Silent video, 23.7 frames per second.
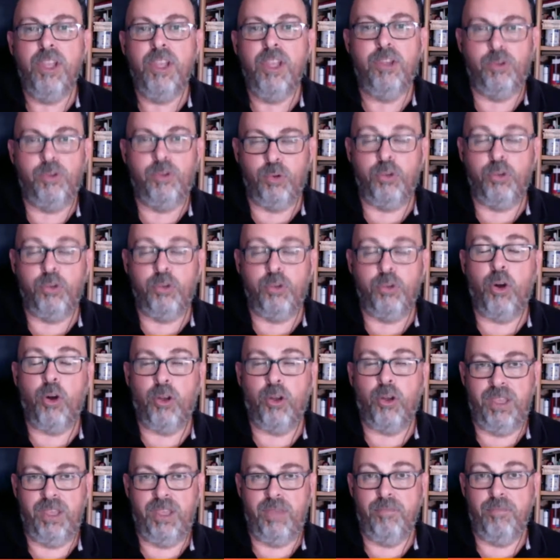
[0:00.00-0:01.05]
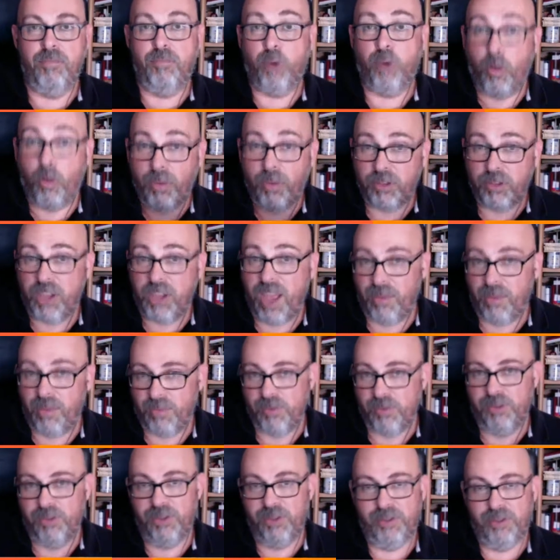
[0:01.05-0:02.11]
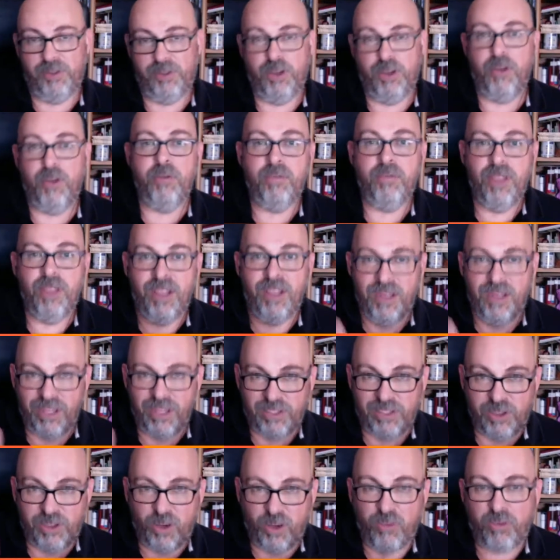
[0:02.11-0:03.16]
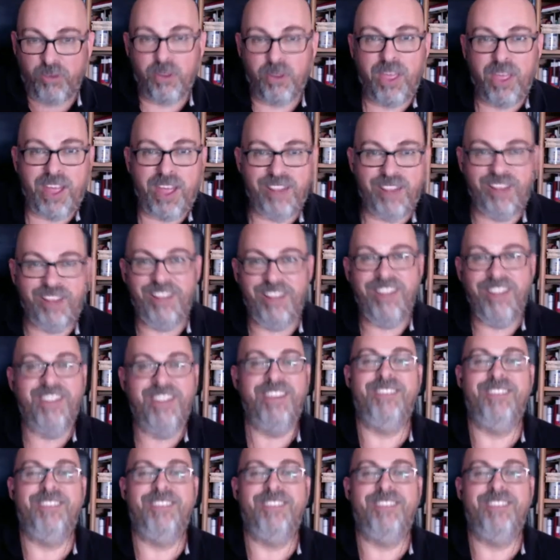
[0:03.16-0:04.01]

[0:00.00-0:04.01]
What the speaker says: talk in proper terms. So let's go for that, Linda.